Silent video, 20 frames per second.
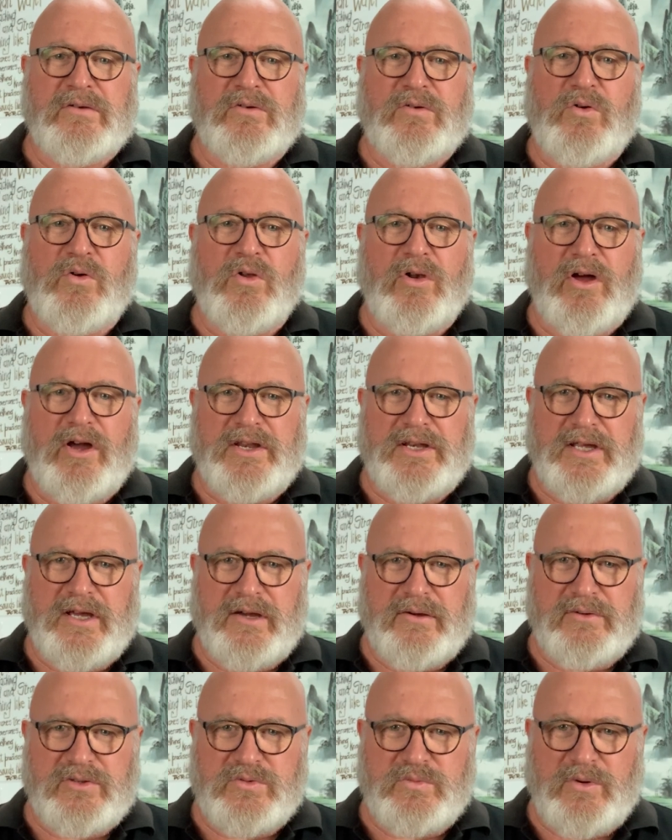all I
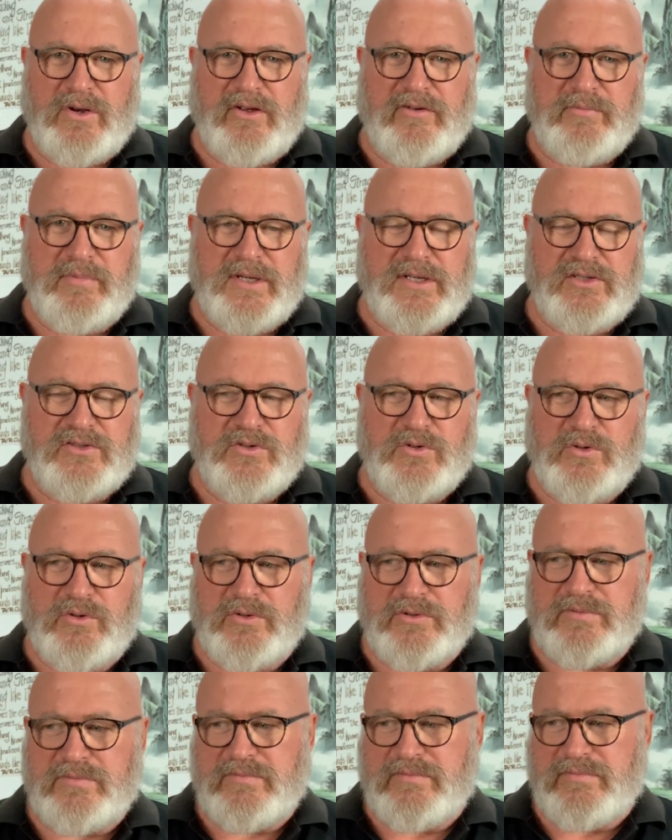know is what I've been
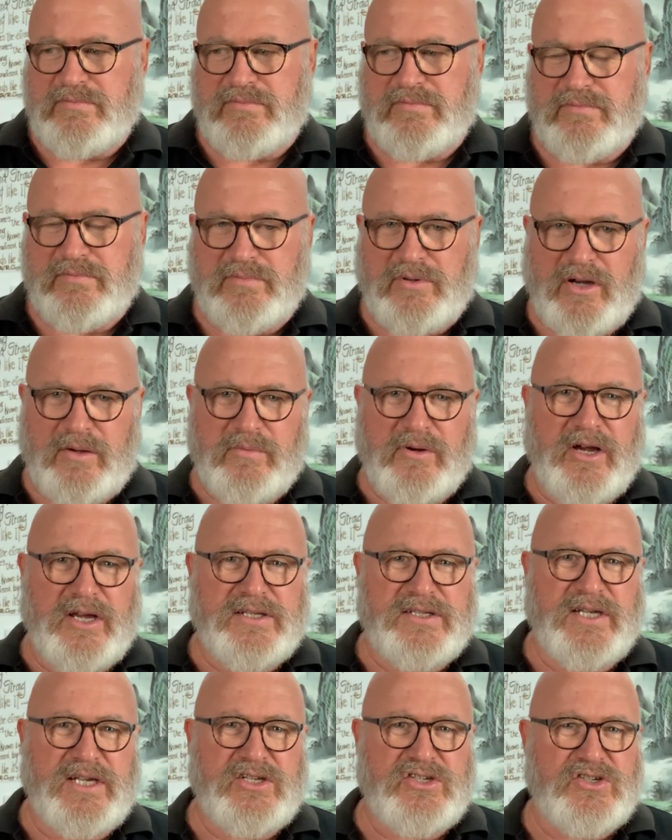taught by my
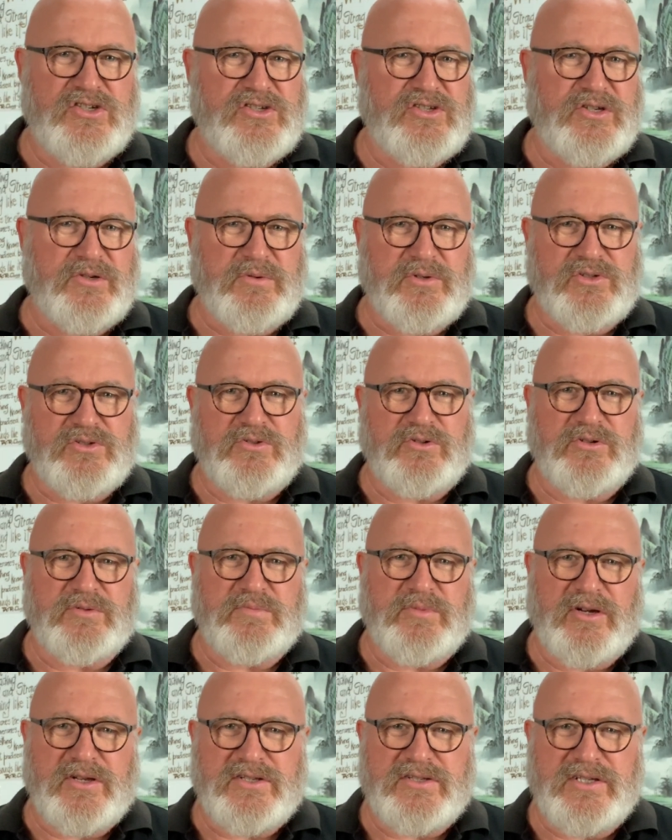teachers, who were taught
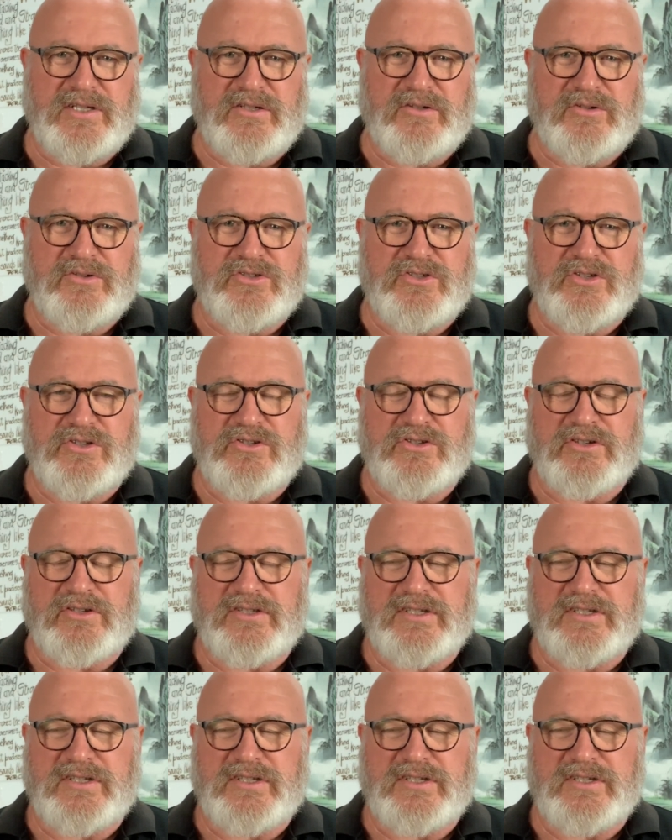by Sigung Chu